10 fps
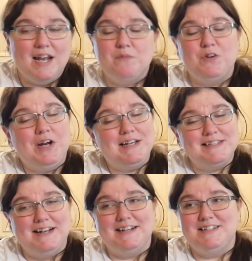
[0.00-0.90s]
and I'm very
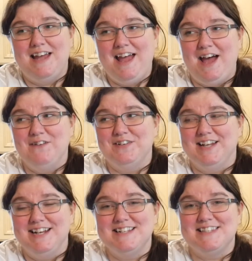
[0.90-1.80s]
excited to have a
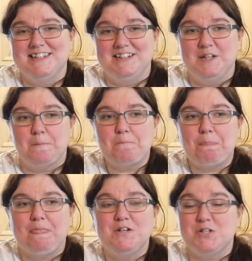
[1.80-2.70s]
nice little
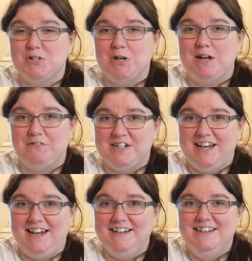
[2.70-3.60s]
dessert every
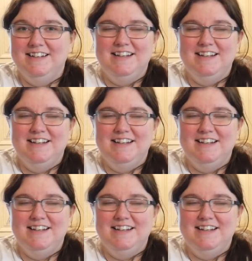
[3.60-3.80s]
day.